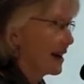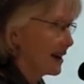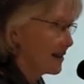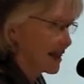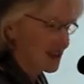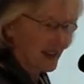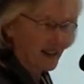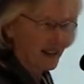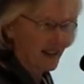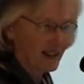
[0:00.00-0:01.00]
I
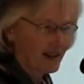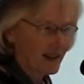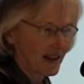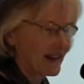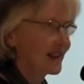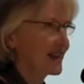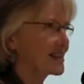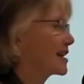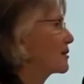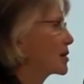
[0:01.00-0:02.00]
actually am thinking
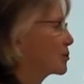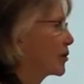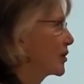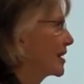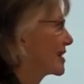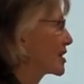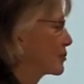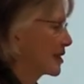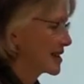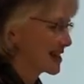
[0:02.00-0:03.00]
as I was pulling
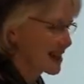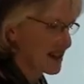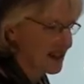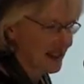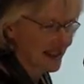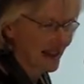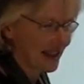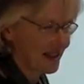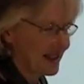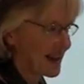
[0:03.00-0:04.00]
this presentation
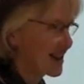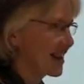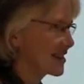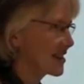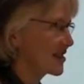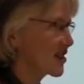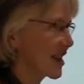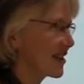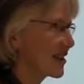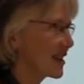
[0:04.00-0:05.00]
together that I had to
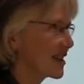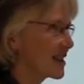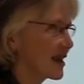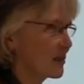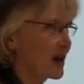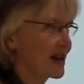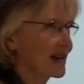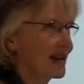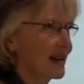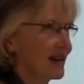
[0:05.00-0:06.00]
channel Linda,
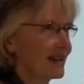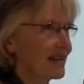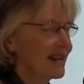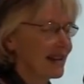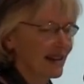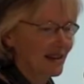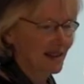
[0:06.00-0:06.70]
but the